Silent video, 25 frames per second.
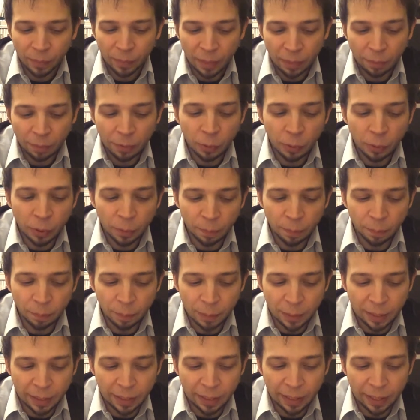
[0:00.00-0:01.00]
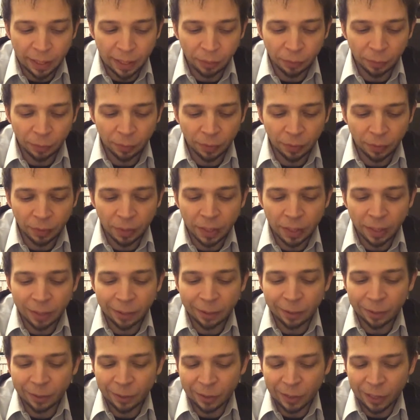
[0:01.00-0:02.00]
If you can play it, I don't think
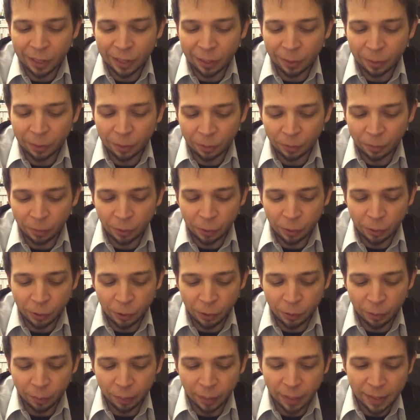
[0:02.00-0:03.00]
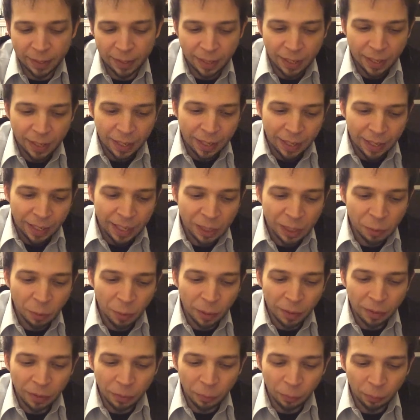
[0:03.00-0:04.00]
there's an English version, but it's one
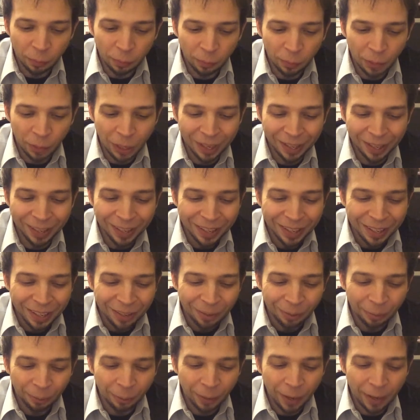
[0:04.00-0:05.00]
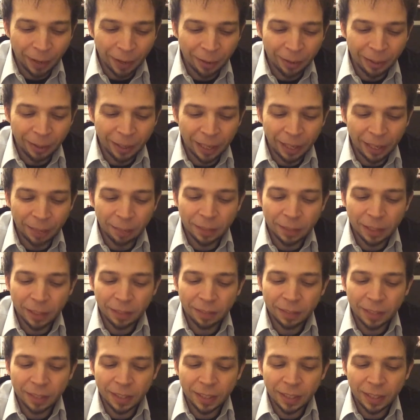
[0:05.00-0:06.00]
of the rare games I've
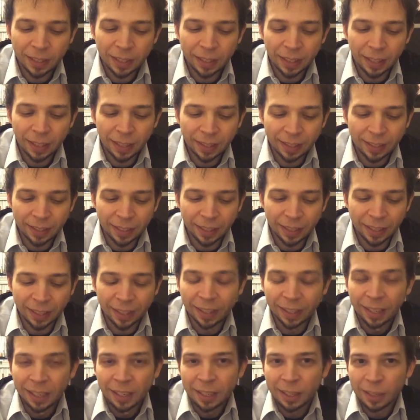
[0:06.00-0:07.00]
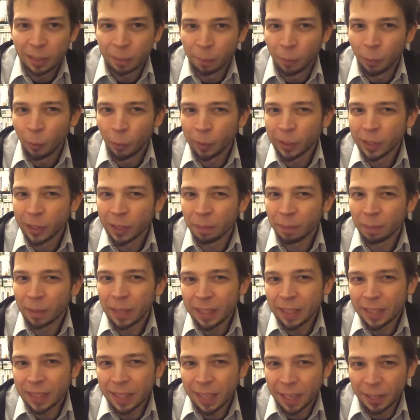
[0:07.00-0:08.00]
seen that supports the
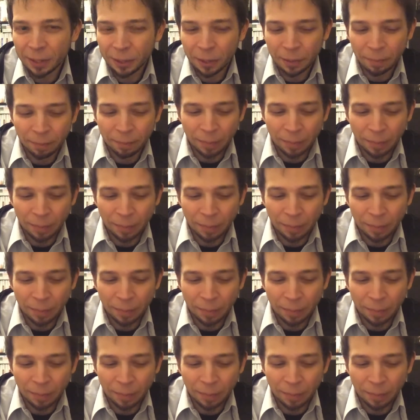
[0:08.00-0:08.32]
PC Engine